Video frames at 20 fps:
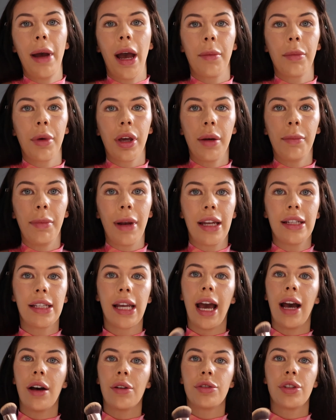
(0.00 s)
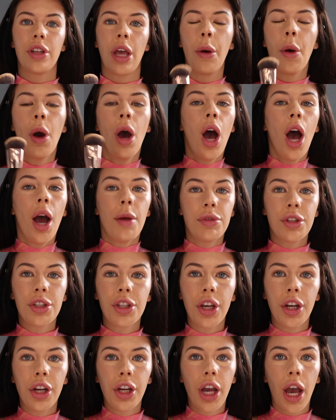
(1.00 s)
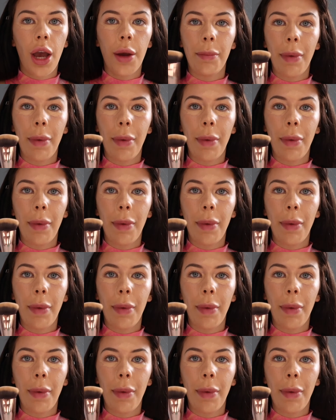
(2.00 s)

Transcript: I'm going to blend it out. So I'm just going to go